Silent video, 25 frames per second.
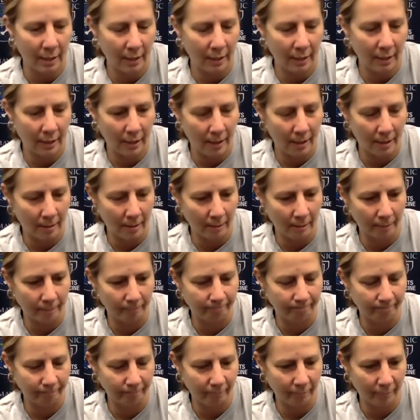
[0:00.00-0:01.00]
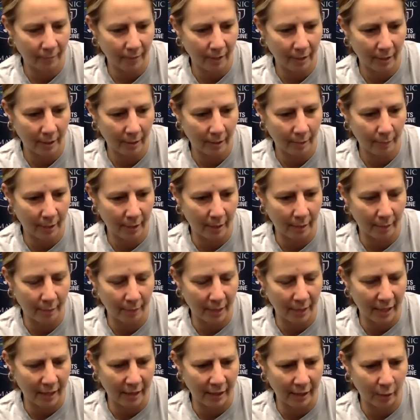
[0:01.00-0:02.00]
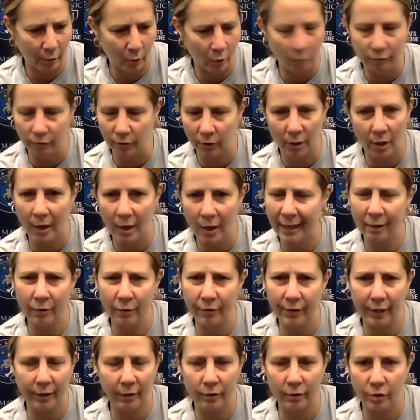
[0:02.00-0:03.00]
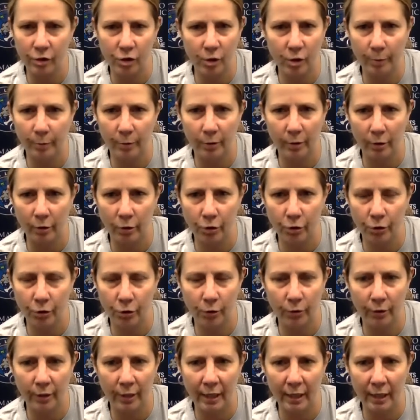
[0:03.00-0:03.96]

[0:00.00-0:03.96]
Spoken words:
But I think overall, I don't think there's a chip on her shoulder.